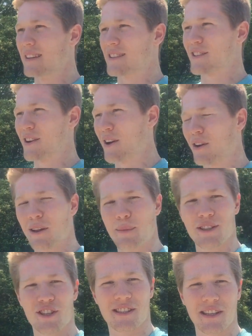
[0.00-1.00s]
So let
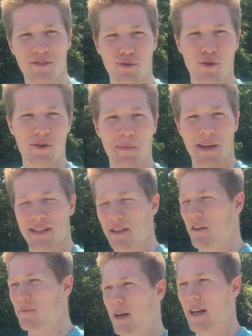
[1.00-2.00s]
me just introduce
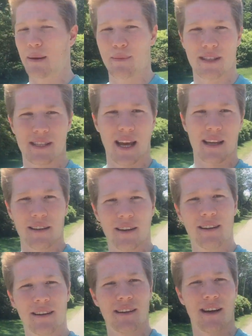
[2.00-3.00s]
myself. My name is
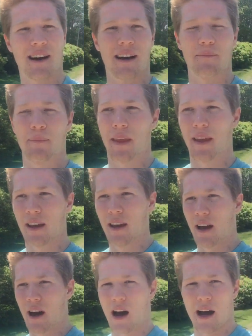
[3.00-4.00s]
Taylor.
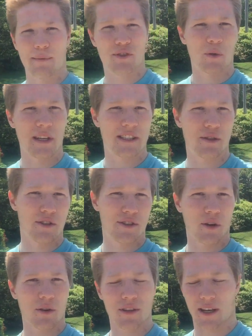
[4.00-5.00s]
I'm 22
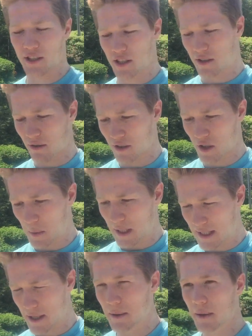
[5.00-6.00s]
years old. I just turned
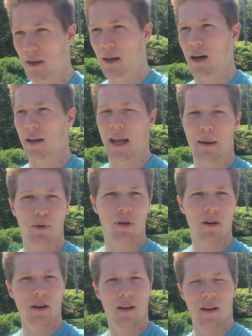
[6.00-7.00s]
22 in
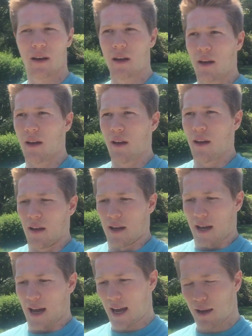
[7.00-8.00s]
April.
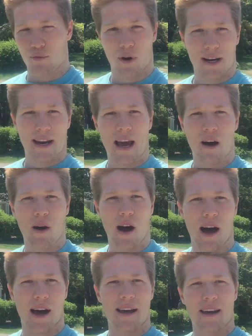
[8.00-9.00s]
And right now
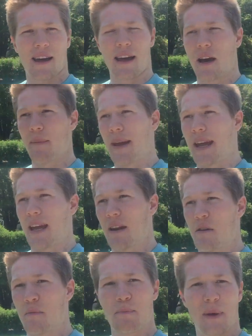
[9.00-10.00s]
I am
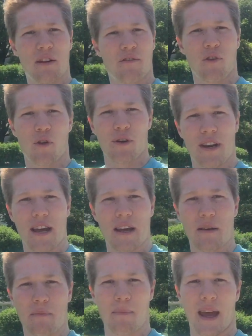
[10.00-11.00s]
in Biddeford,
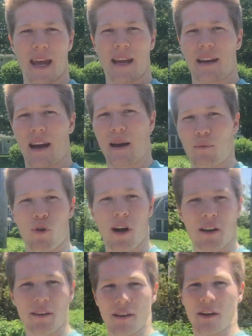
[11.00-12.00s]
Maine. I'm
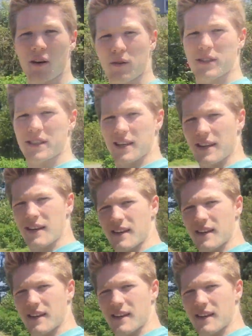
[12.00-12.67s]
right on the coast.